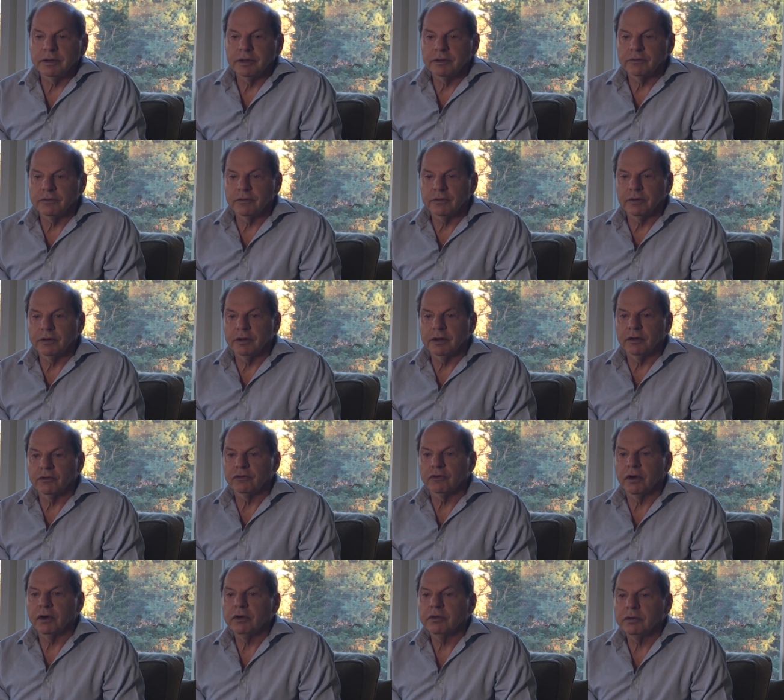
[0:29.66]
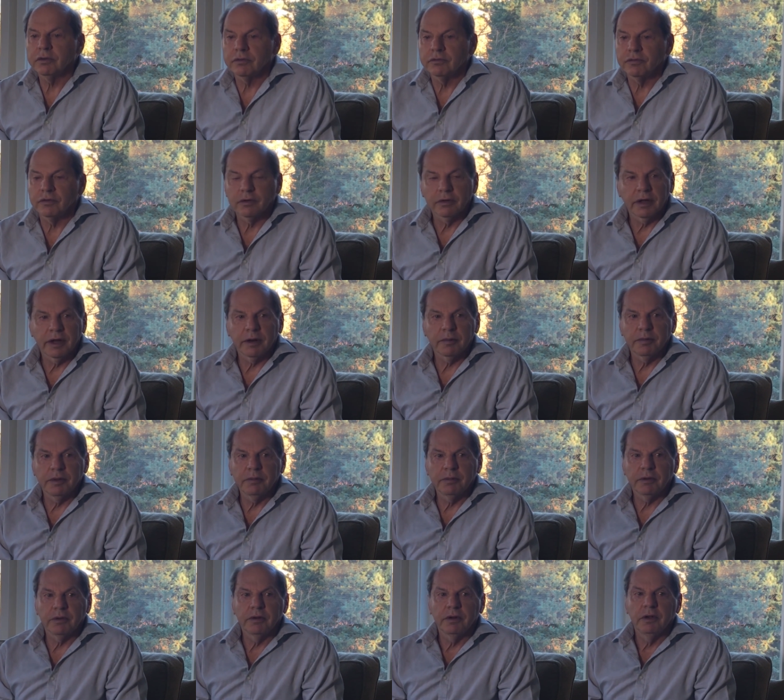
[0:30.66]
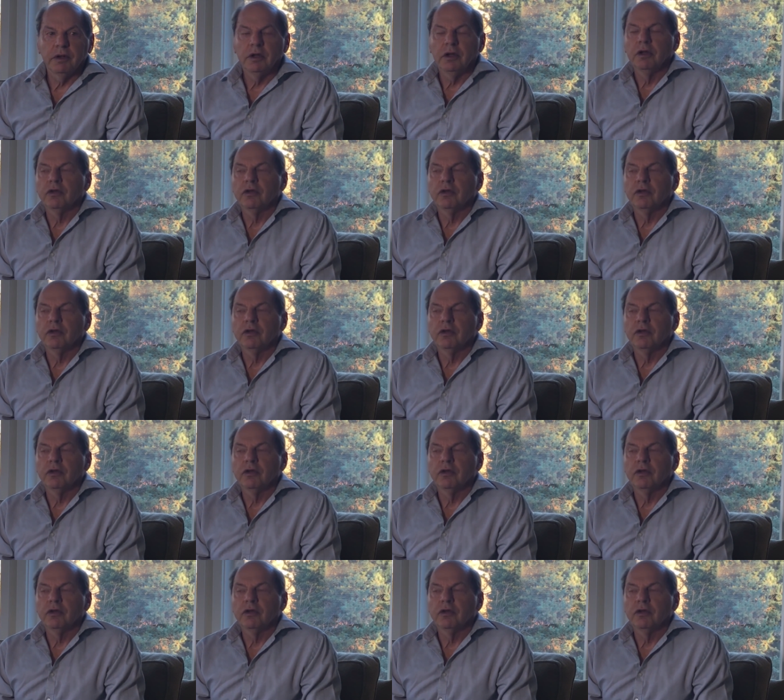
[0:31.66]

it gets it gets awkward for a lot of people.